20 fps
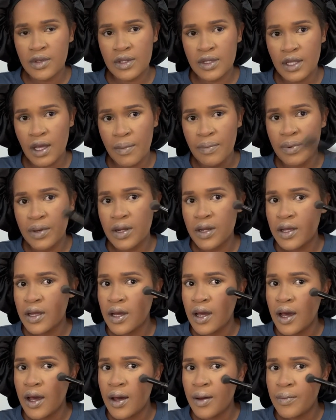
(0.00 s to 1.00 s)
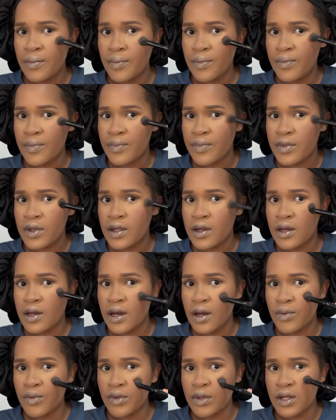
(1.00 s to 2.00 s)
Dab it here and
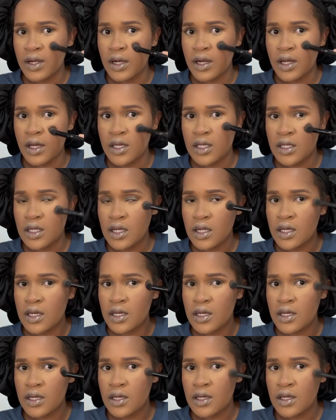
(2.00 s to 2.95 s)
come with it nicely.